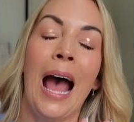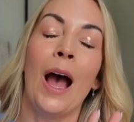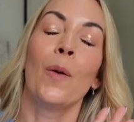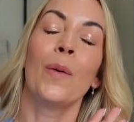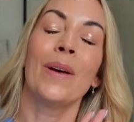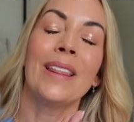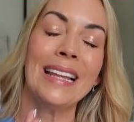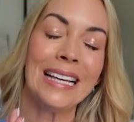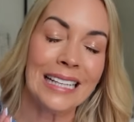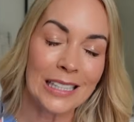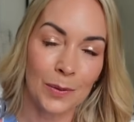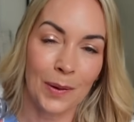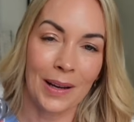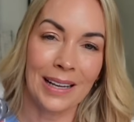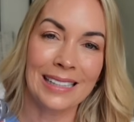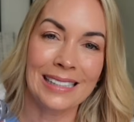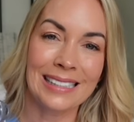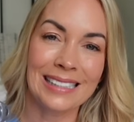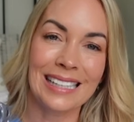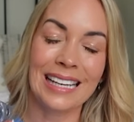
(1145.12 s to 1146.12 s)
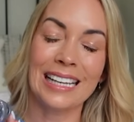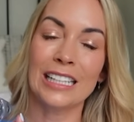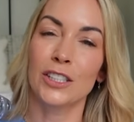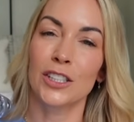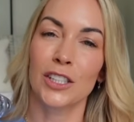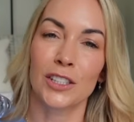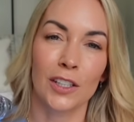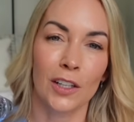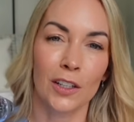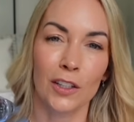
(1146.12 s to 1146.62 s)
With these ones, it's
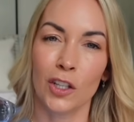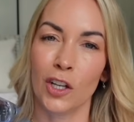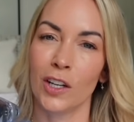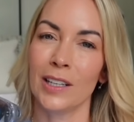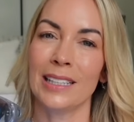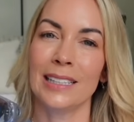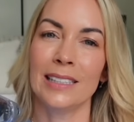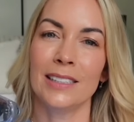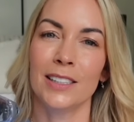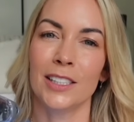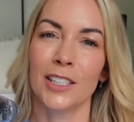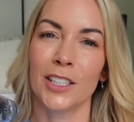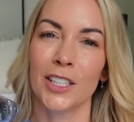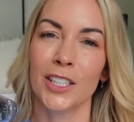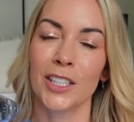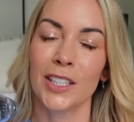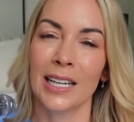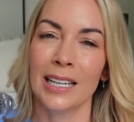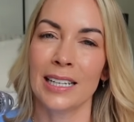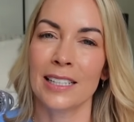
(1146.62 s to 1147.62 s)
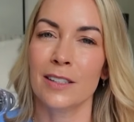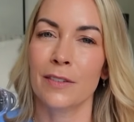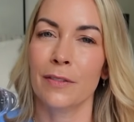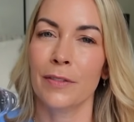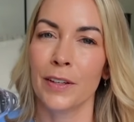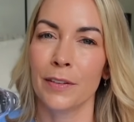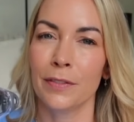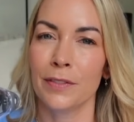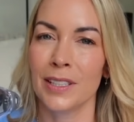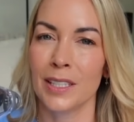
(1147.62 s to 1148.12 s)
just a lot easier, and it's
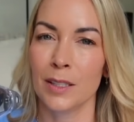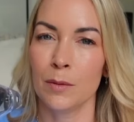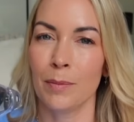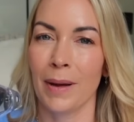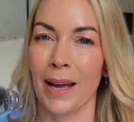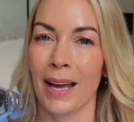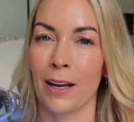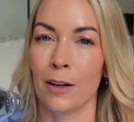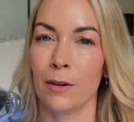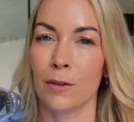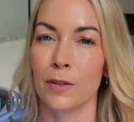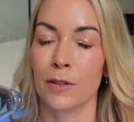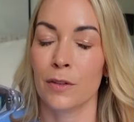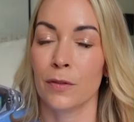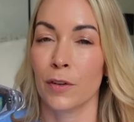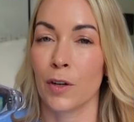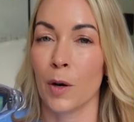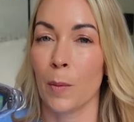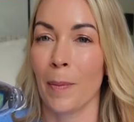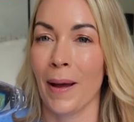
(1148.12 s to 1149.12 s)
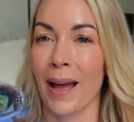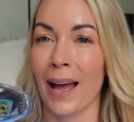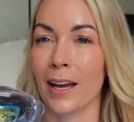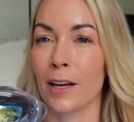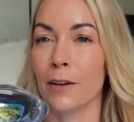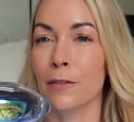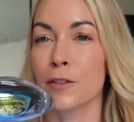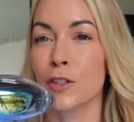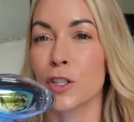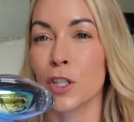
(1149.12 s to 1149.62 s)
£15 for a
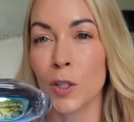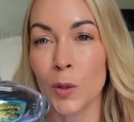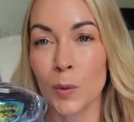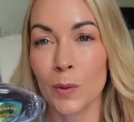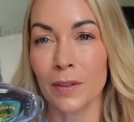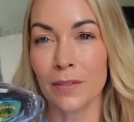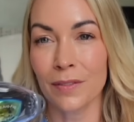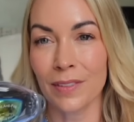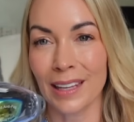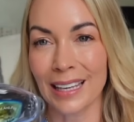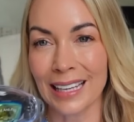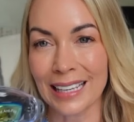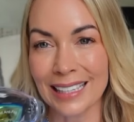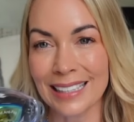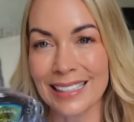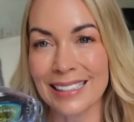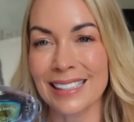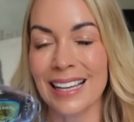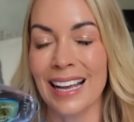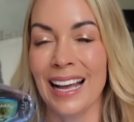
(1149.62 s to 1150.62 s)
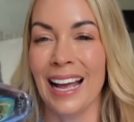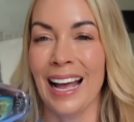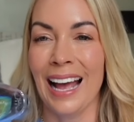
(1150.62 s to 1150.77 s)
pack of 2 of these.